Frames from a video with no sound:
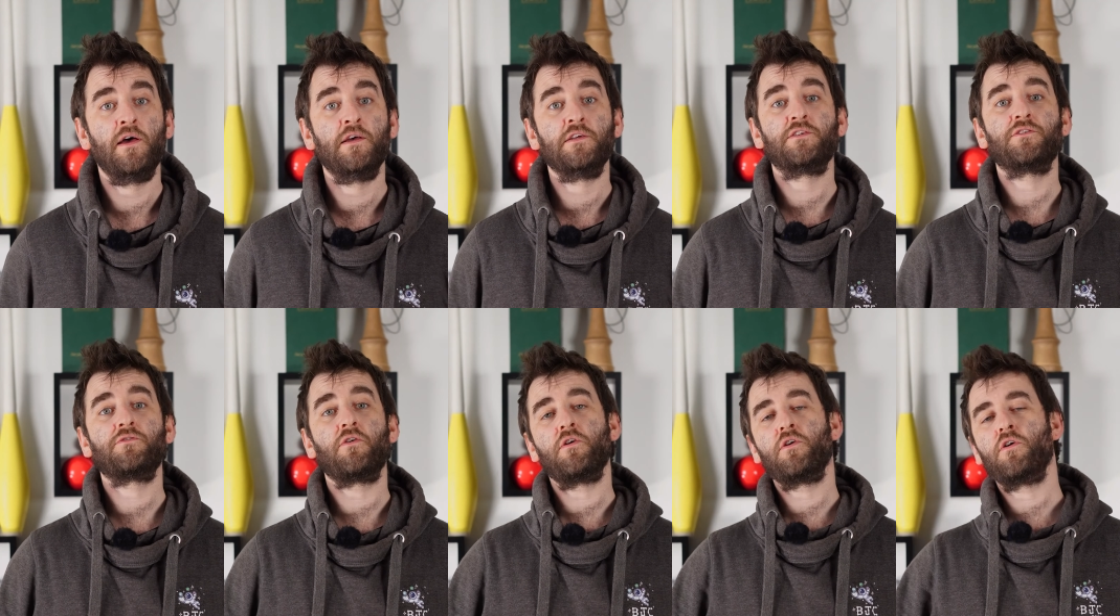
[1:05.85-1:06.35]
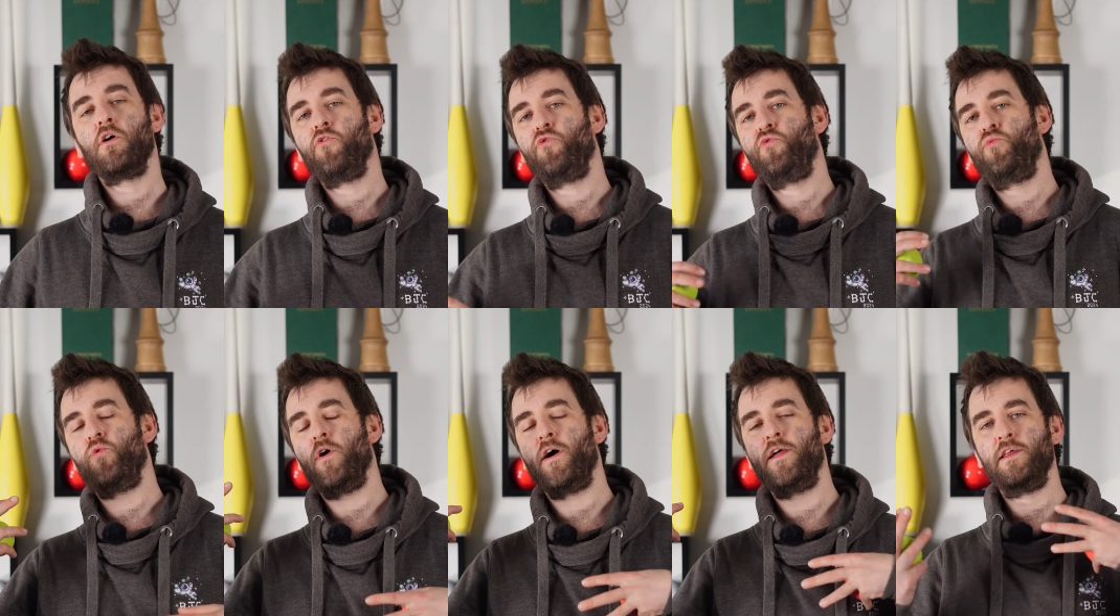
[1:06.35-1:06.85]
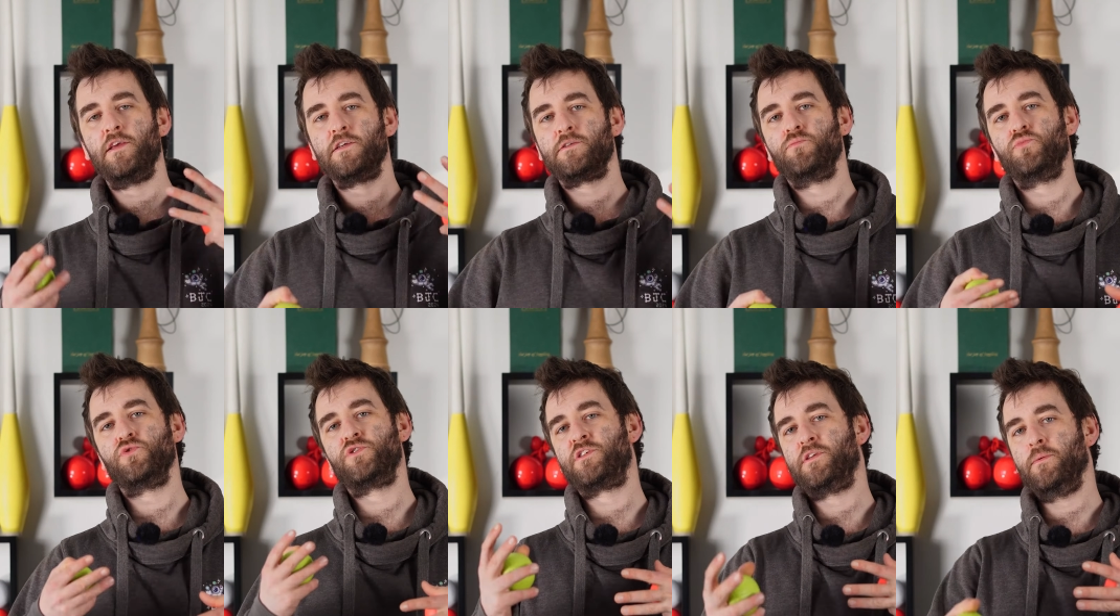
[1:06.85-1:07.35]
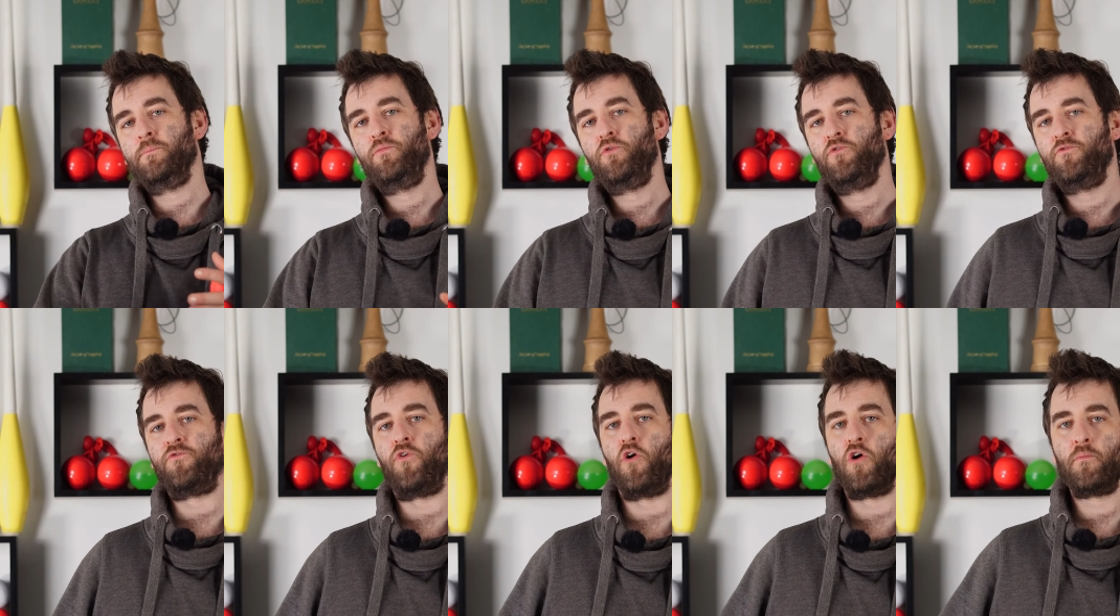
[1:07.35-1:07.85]
Starting off in its most simple
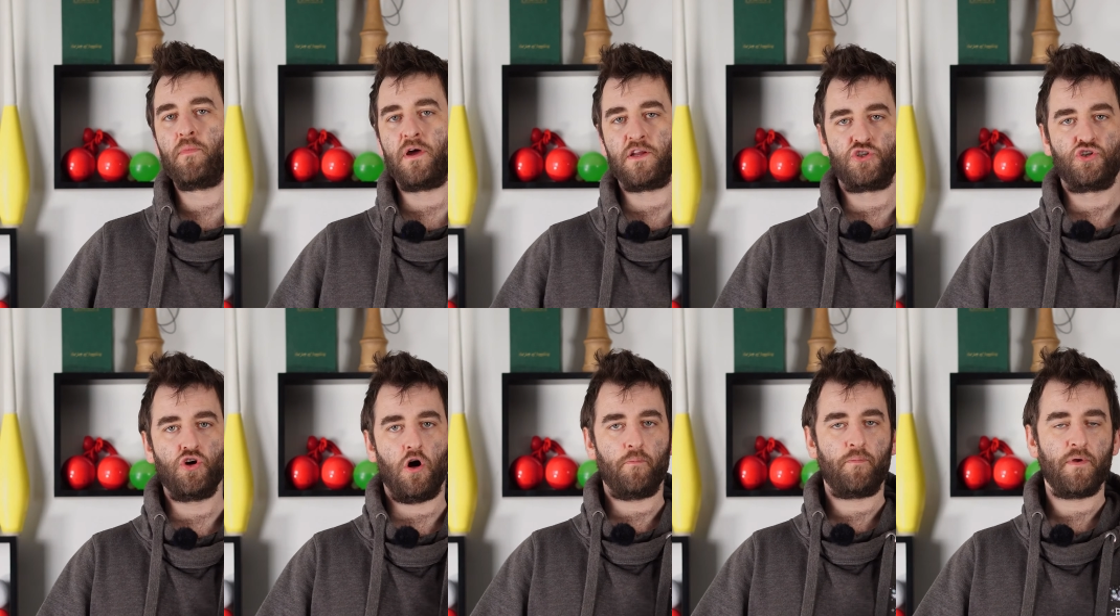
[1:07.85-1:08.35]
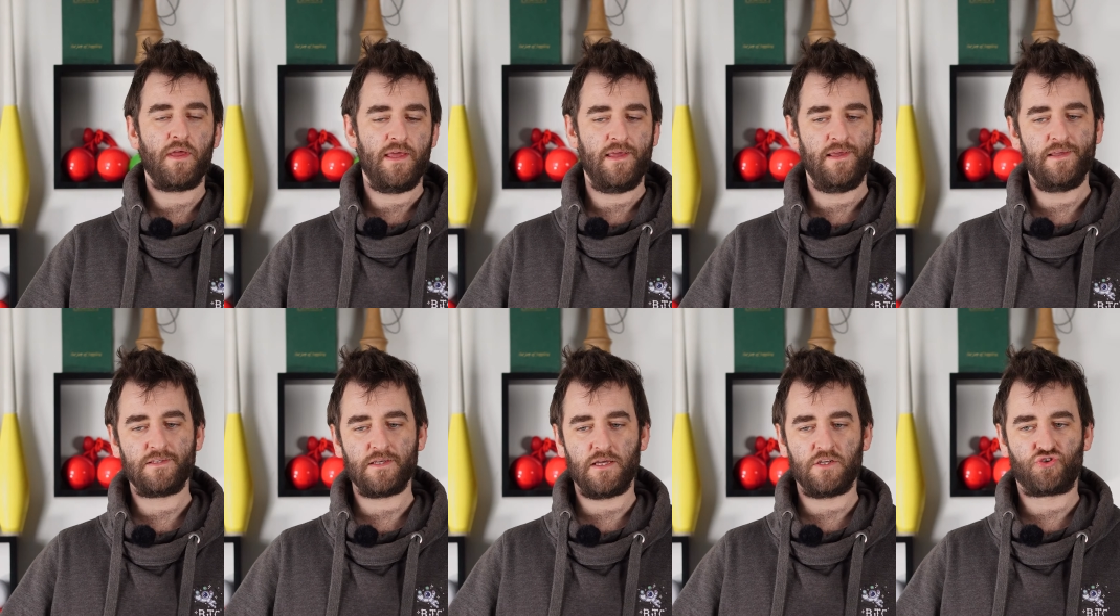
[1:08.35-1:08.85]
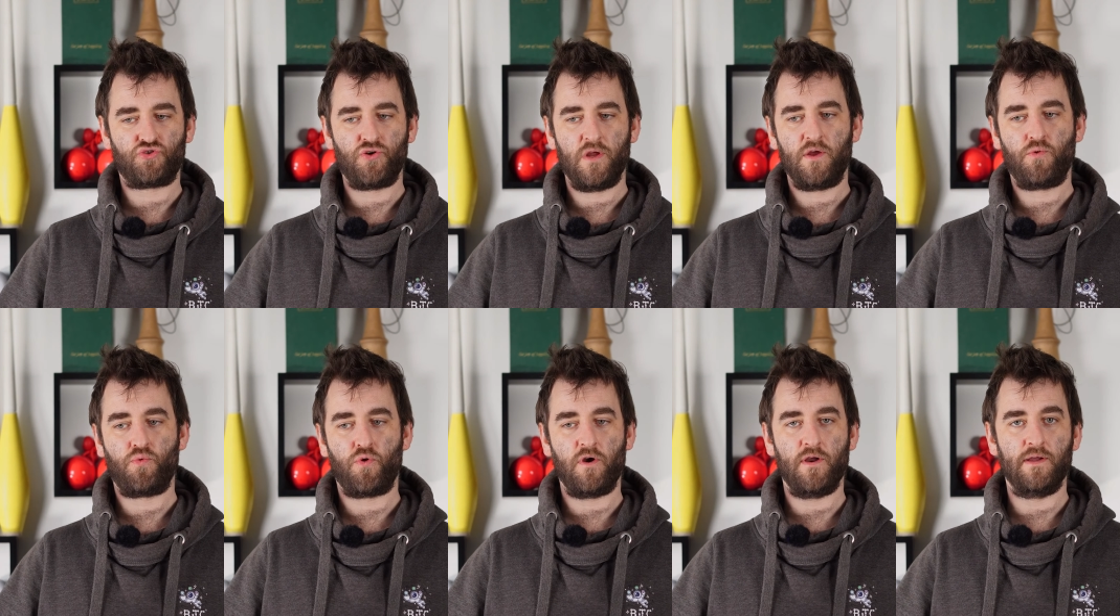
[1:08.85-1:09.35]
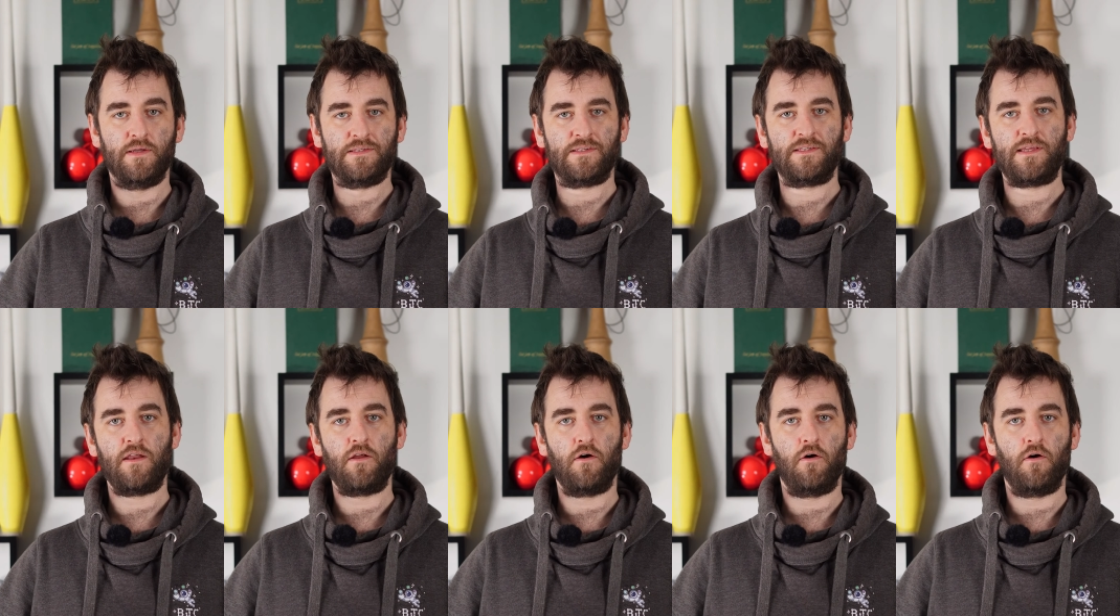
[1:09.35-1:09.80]
form, a chop is a trick where instead